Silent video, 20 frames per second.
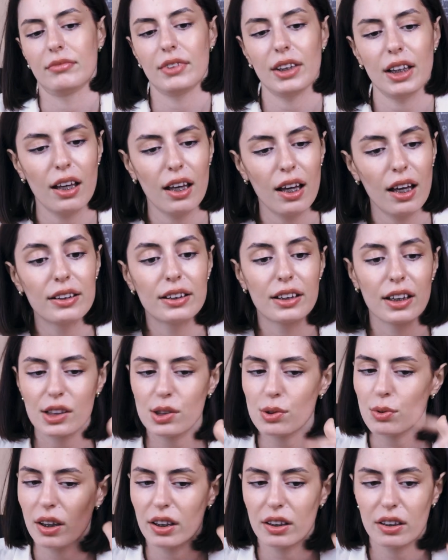Yeah,
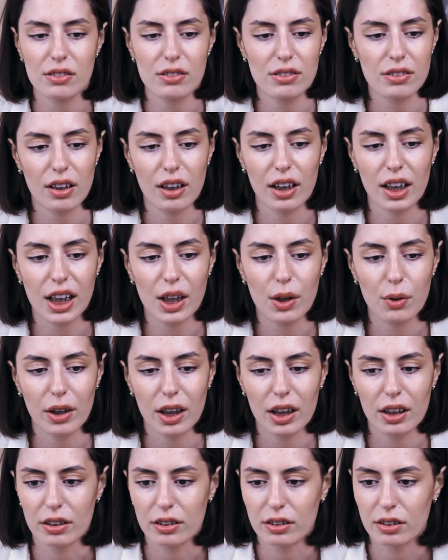this one is hard
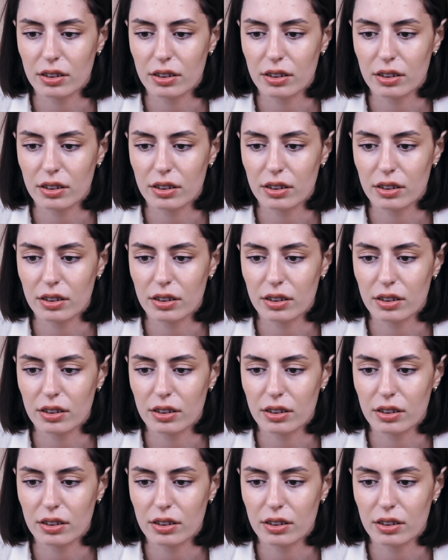one.